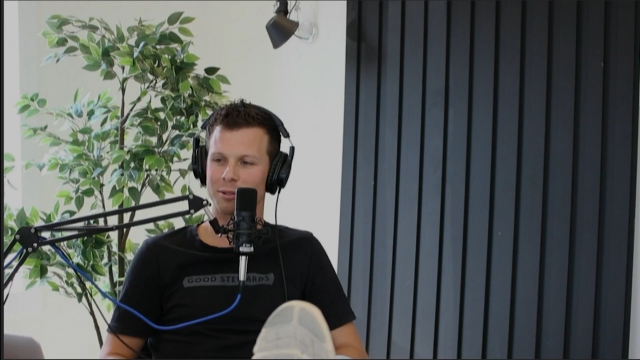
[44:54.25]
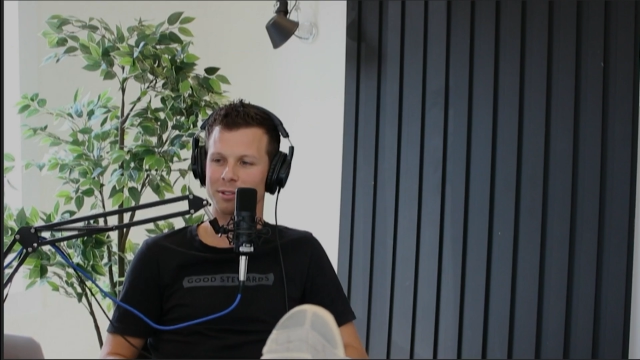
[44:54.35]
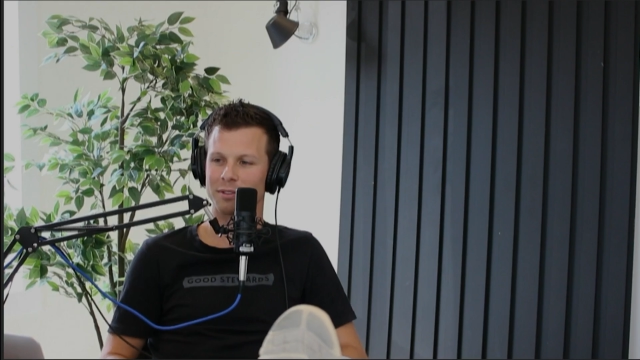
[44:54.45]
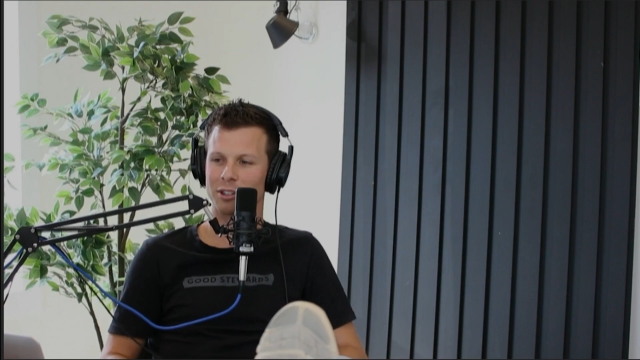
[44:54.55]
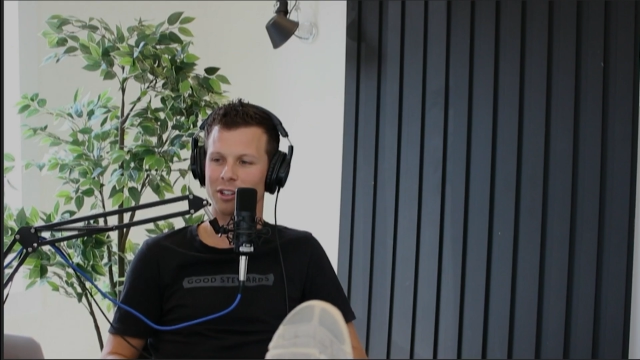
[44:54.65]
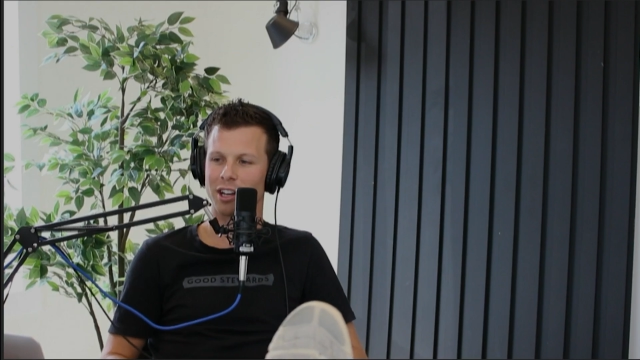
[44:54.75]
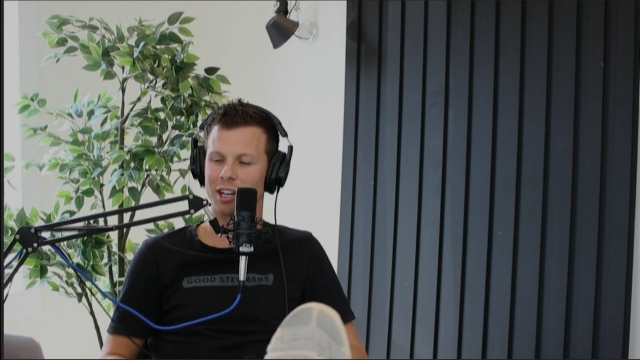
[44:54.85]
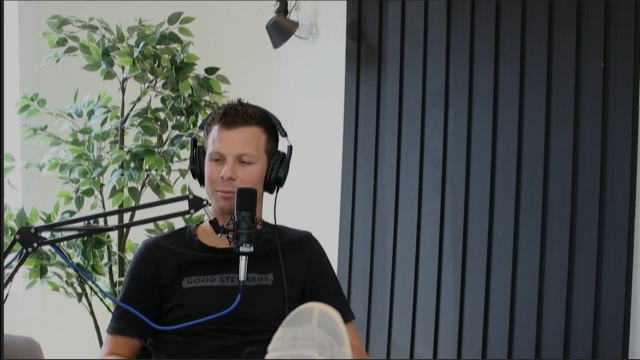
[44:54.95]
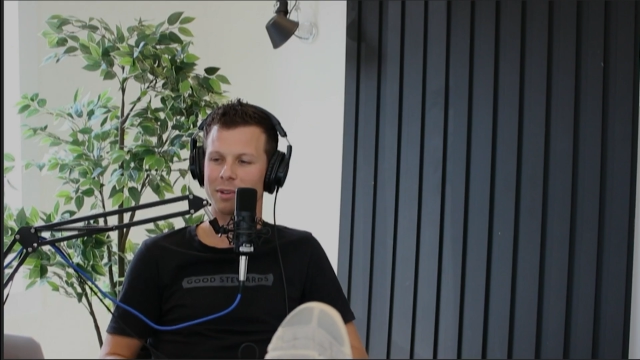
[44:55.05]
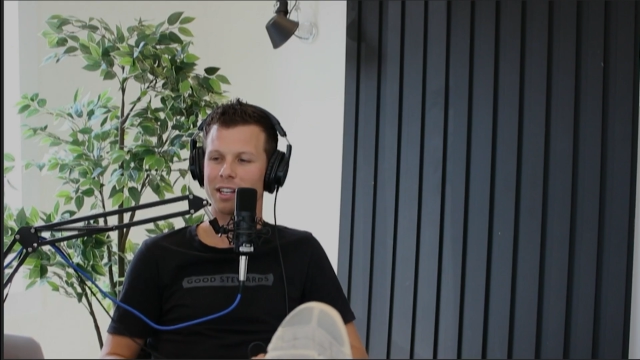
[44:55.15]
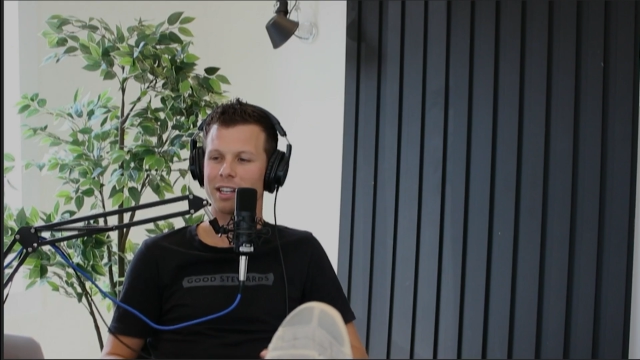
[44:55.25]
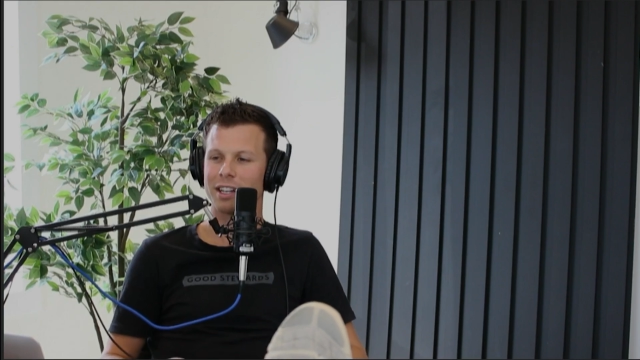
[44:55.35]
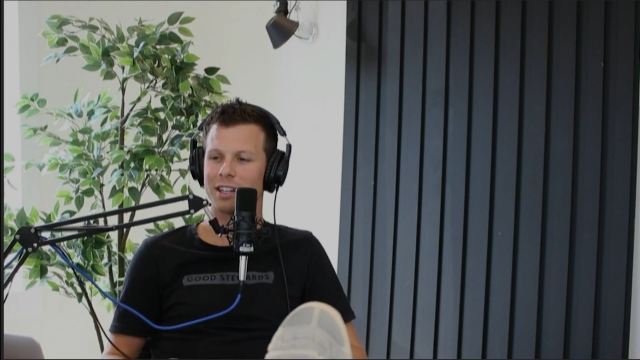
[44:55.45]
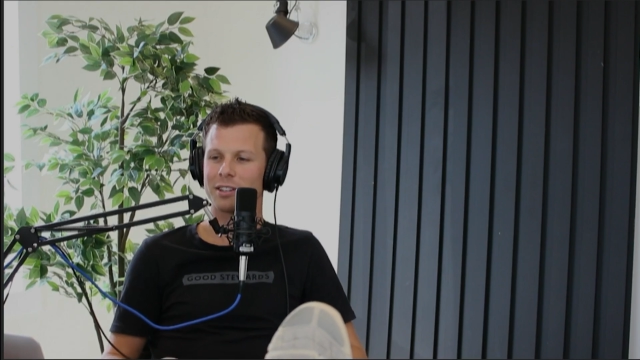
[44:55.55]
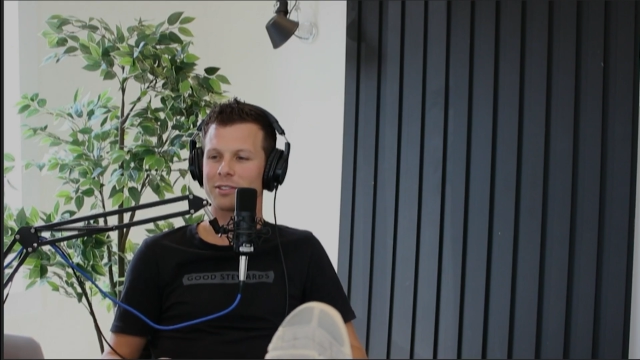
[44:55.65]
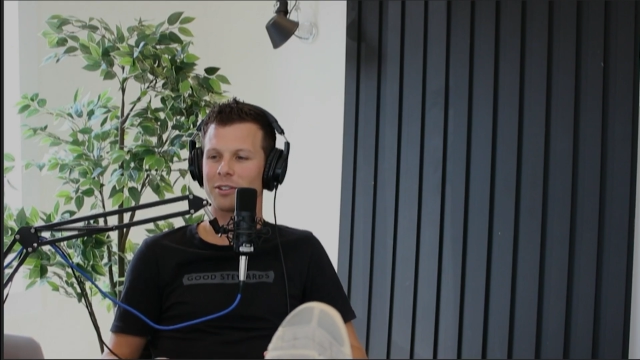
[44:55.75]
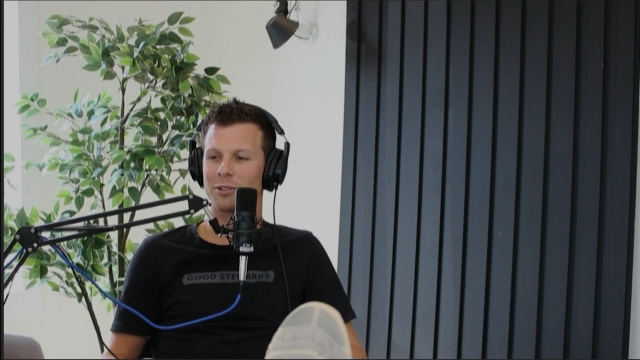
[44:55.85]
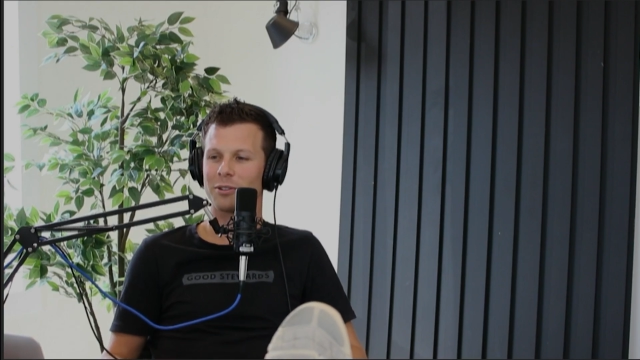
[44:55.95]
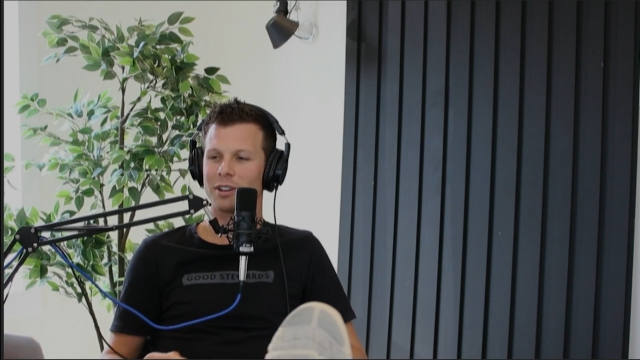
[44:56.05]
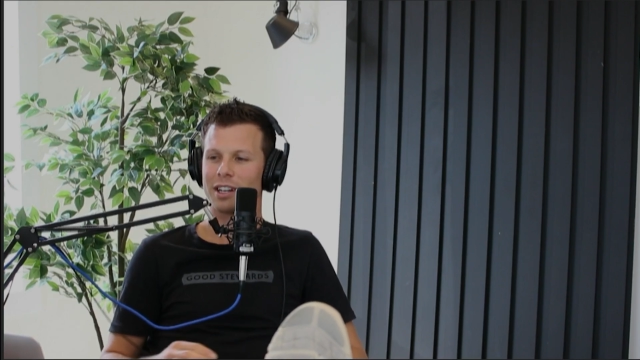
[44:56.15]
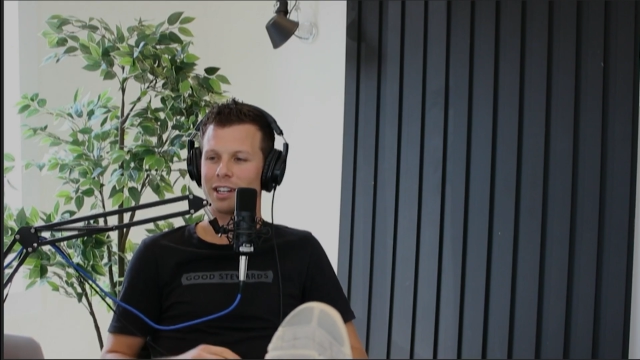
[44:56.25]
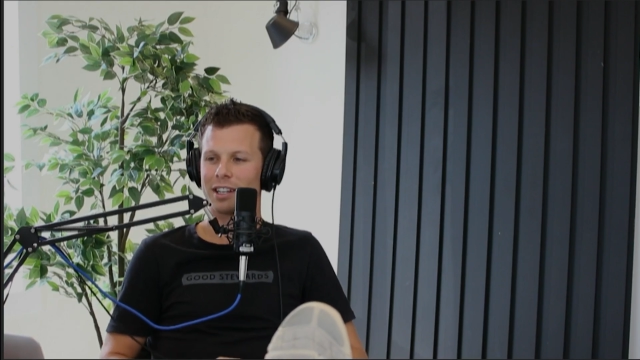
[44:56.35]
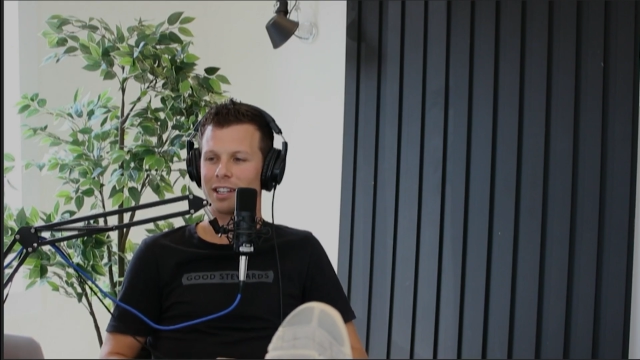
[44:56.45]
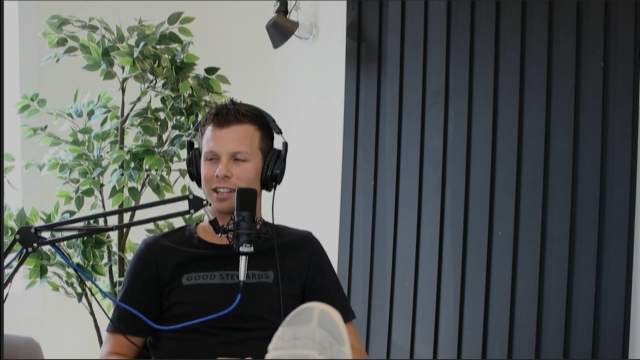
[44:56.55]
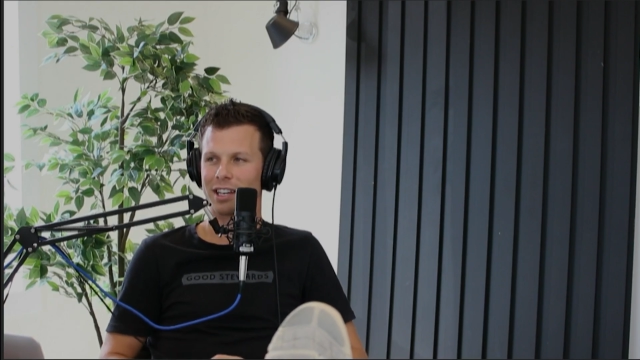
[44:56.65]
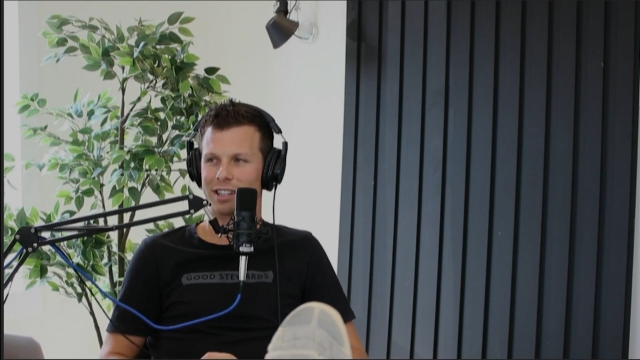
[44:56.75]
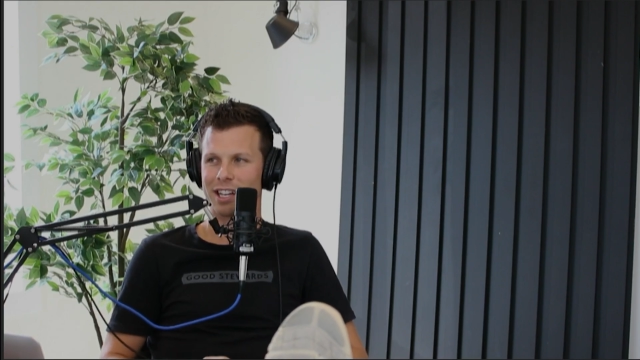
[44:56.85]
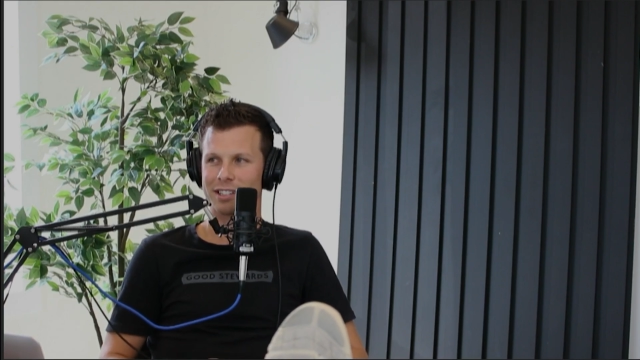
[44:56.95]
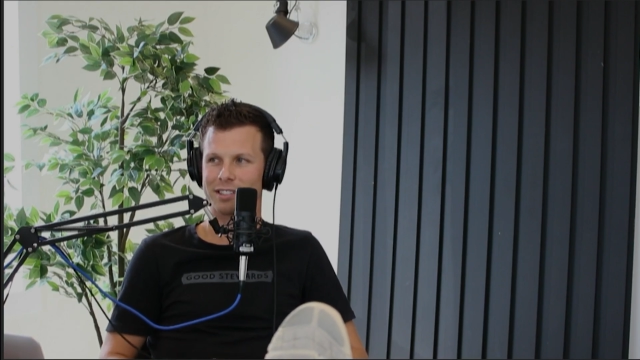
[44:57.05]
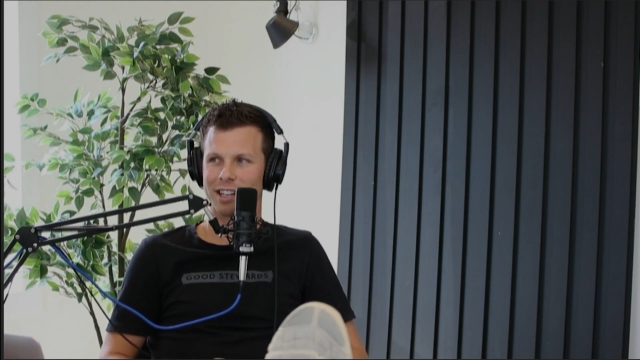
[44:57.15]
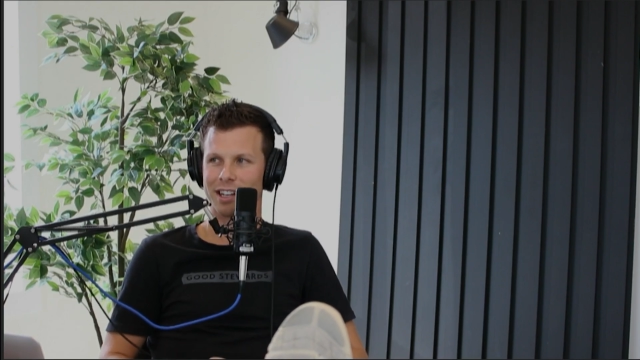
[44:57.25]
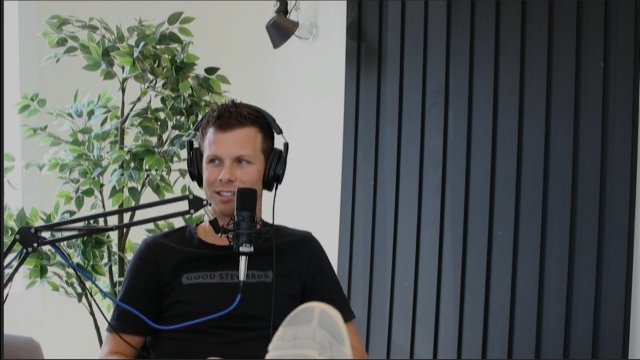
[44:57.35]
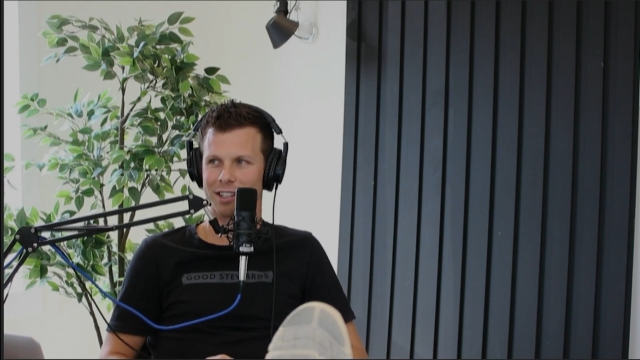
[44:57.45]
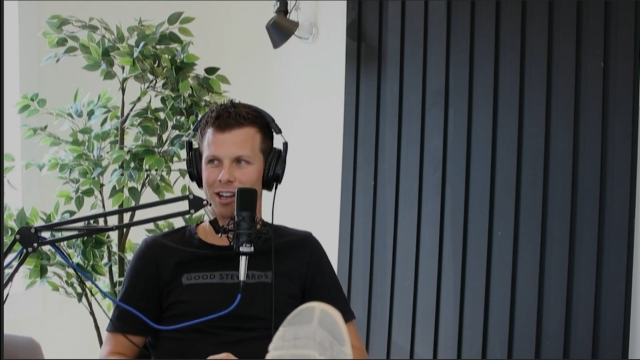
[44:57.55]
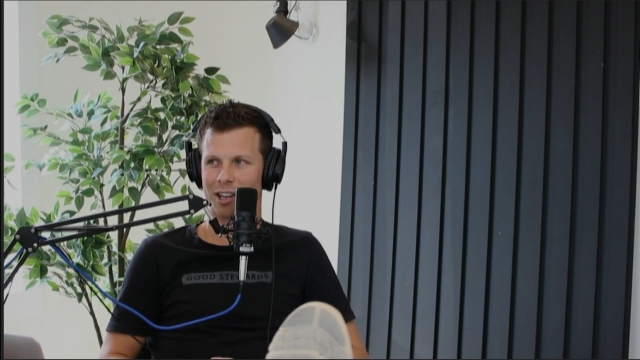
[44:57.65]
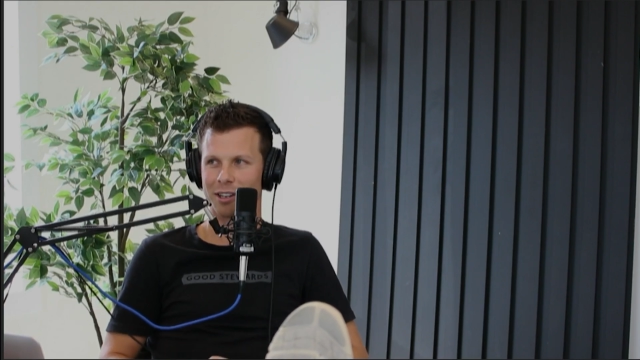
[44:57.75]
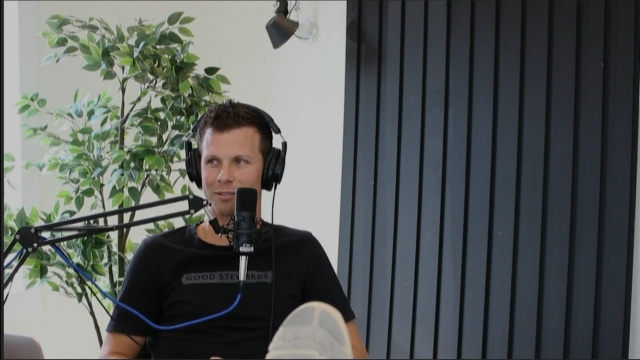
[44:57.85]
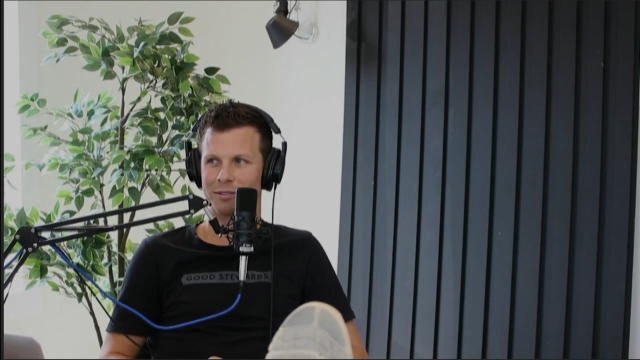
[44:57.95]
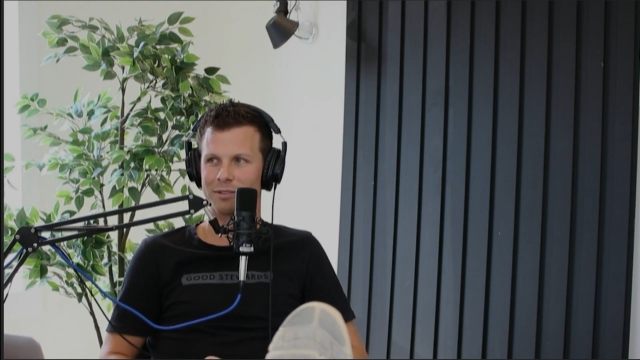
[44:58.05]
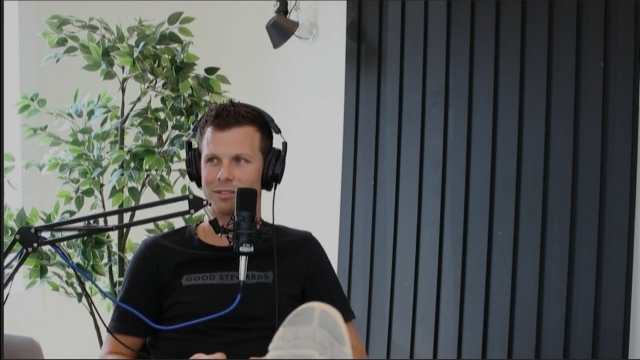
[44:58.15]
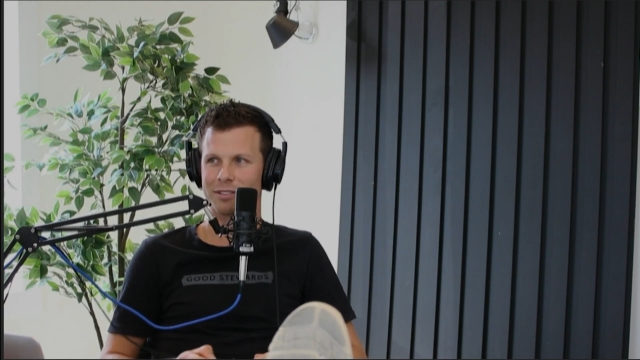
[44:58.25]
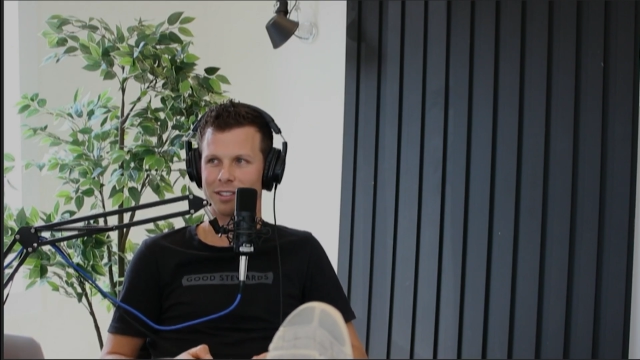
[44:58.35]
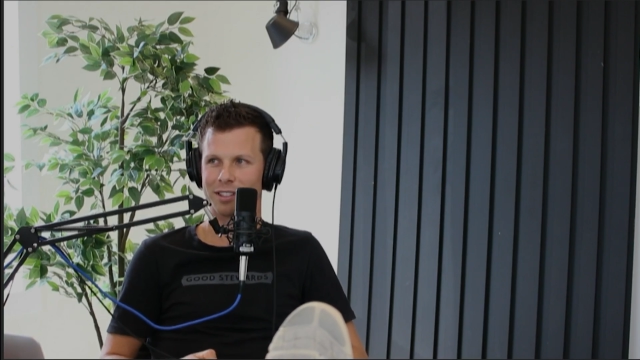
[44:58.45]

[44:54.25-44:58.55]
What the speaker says: of our time. So like that kind of,